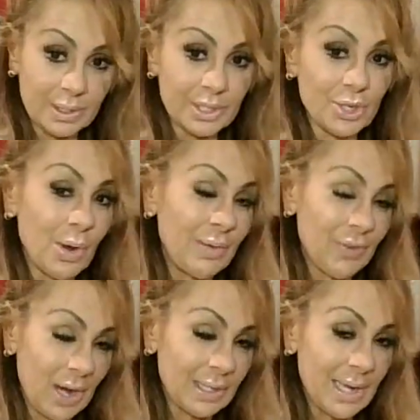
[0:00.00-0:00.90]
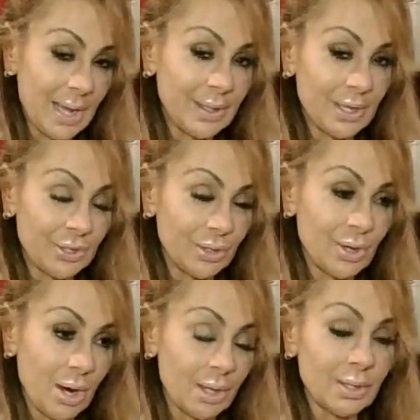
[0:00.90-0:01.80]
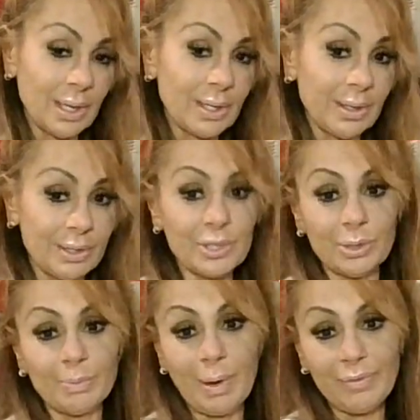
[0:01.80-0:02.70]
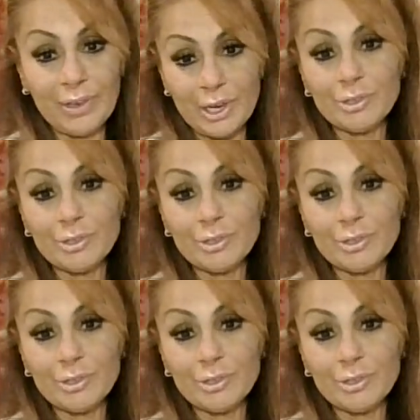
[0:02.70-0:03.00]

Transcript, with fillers: so I forgot to add that to the cart, like, to my video.